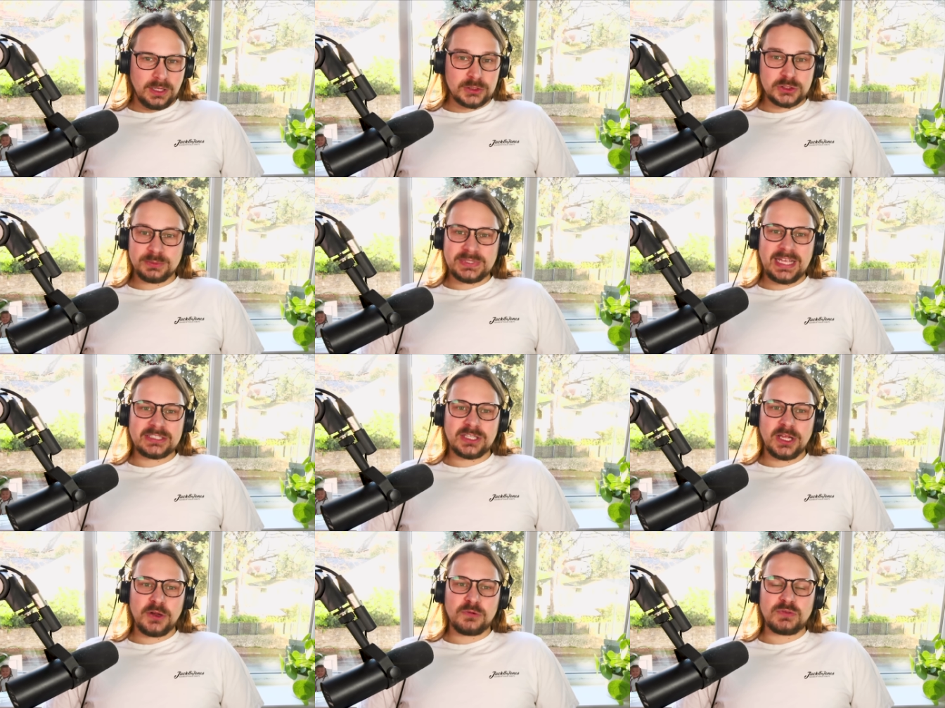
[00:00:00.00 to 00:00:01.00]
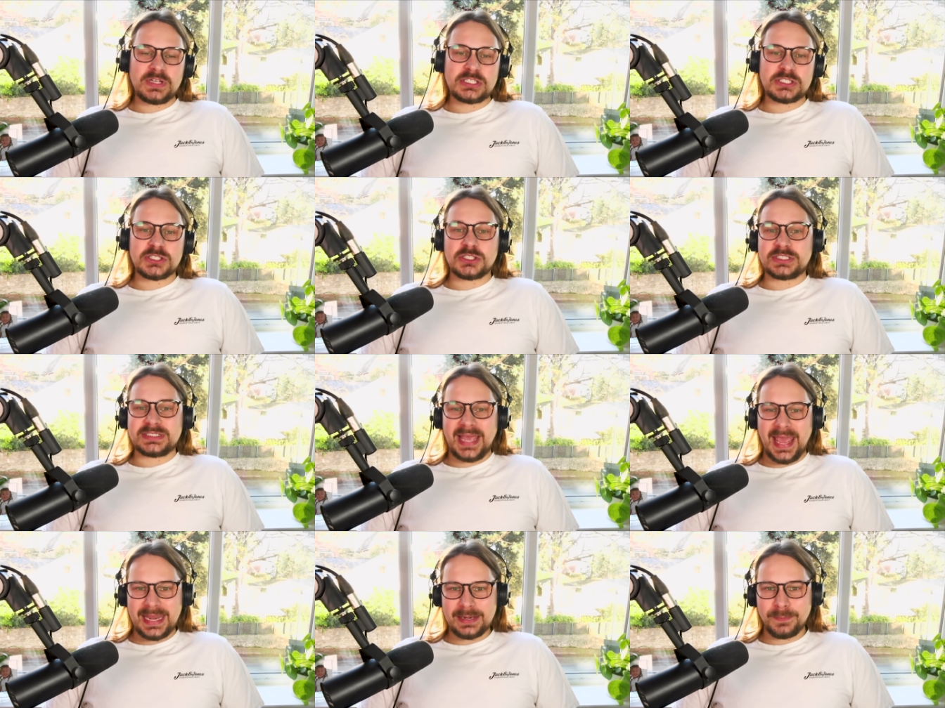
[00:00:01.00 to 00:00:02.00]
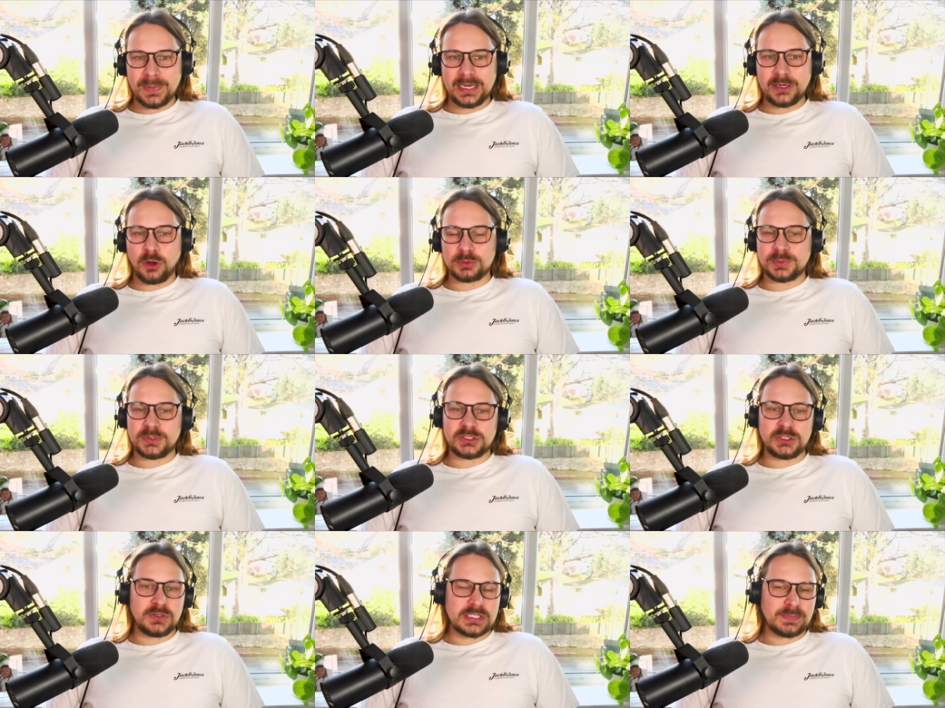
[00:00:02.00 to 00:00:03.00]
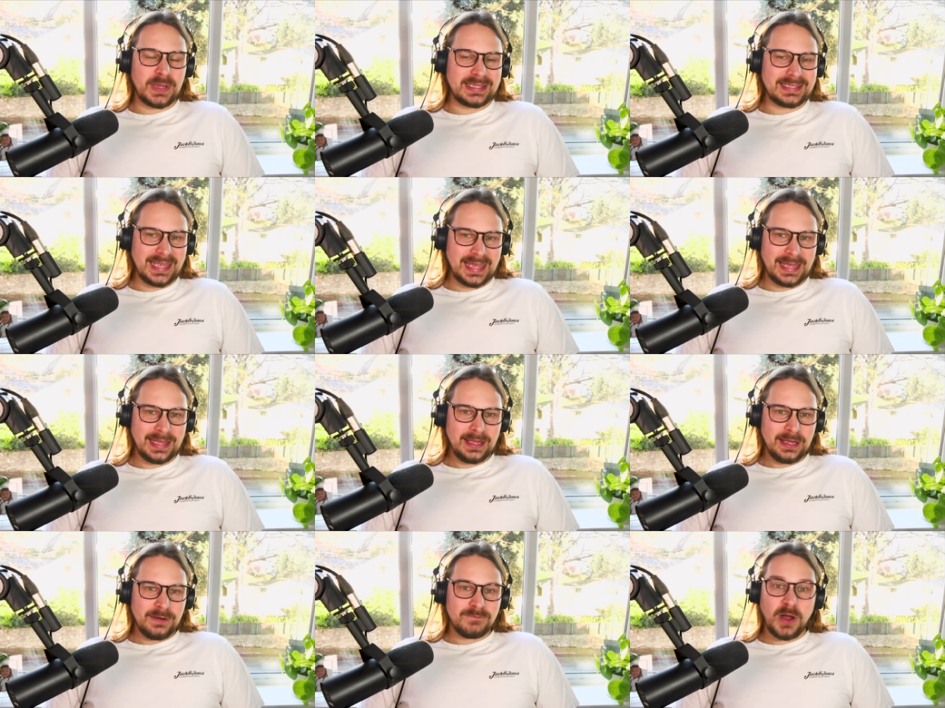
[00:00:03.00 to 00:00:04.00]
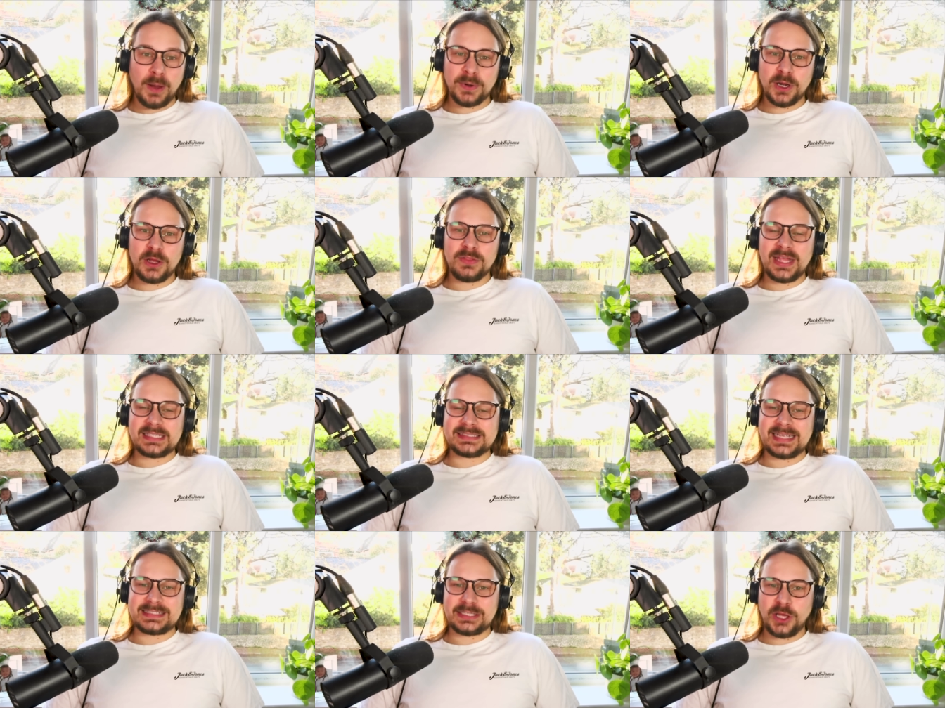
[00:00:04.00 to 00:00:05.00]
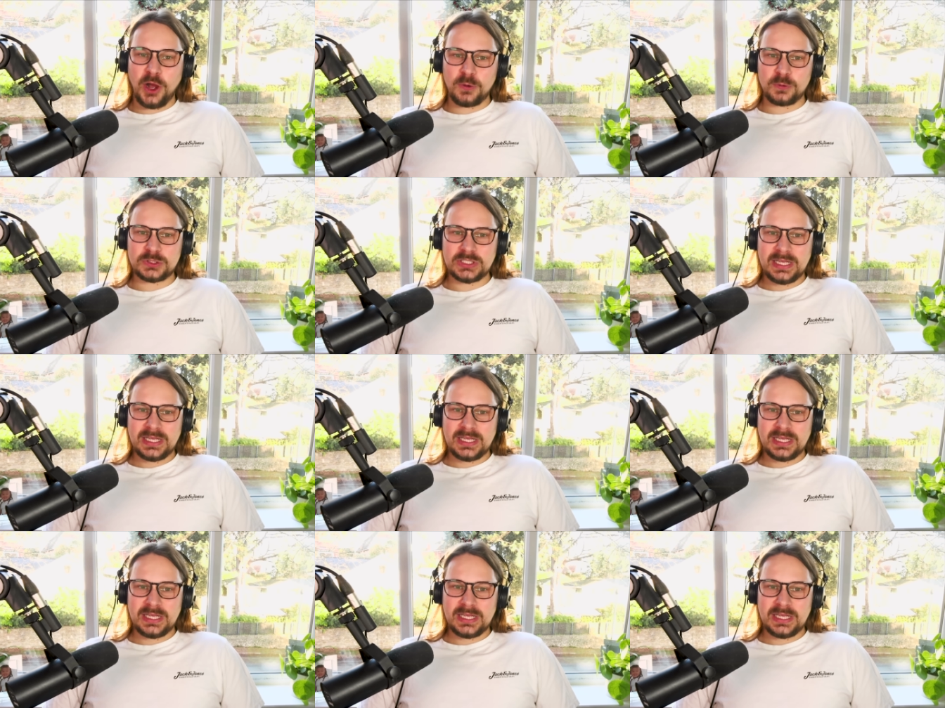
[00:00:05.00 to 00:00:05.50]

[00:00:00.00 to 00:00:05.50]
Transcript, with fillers: Assume Tesla reaches just 10 million Optimus units per year, far below their stated goals,